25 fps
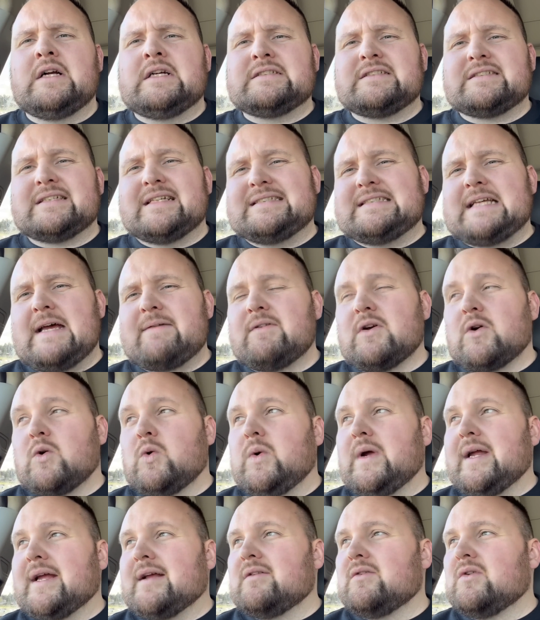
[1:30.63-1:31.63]
So let's have a
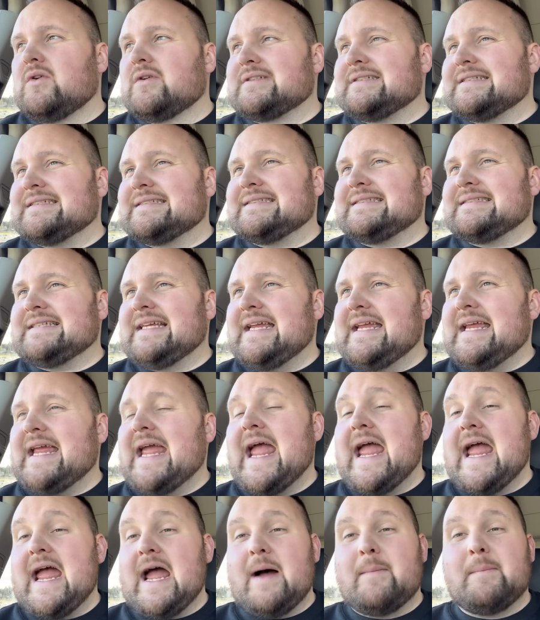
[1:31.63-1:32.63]
quick look to see
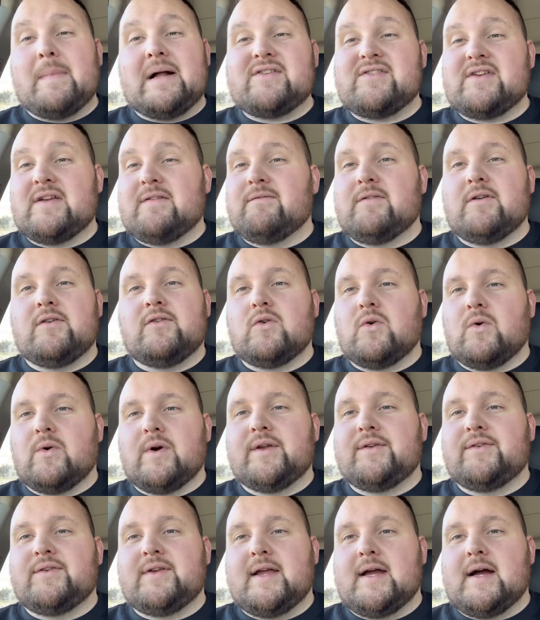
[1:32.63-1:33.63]
how much inventory
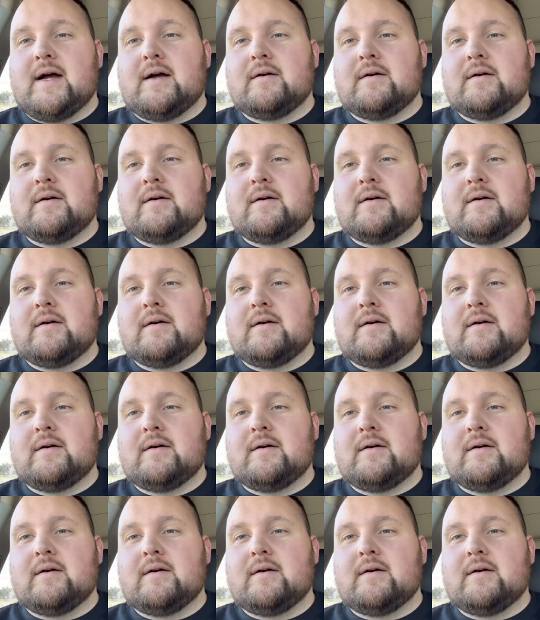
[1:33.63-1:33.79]
is here.